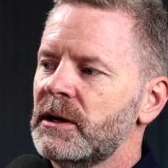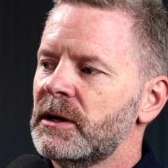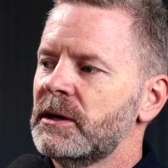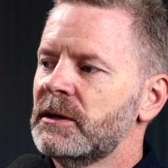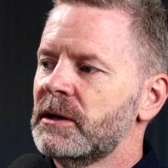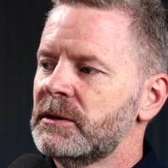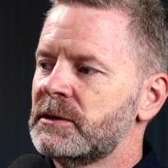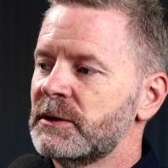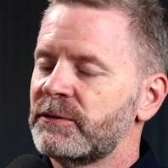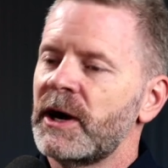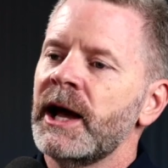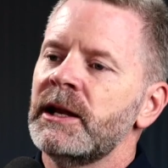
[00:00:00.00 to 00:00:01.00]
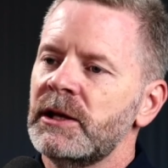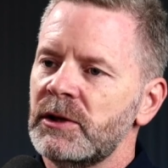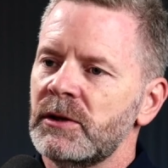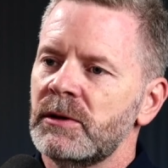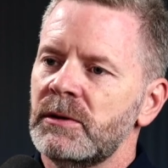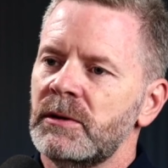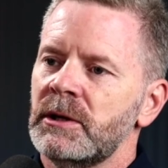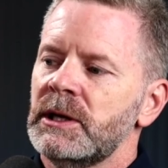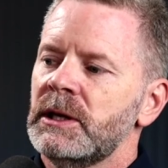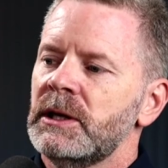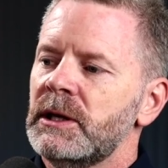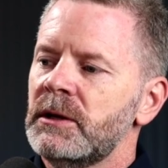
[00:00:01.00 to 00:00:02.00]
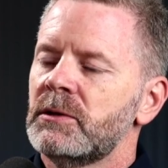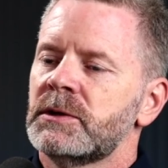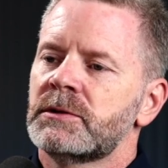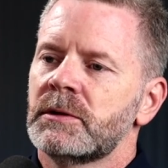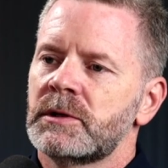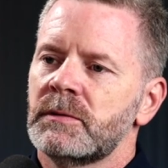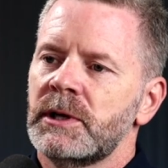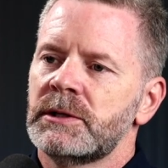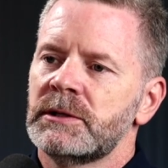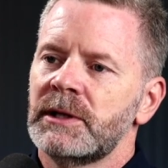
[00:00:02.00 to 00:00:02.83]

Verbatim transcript: uh, dividing you into a situation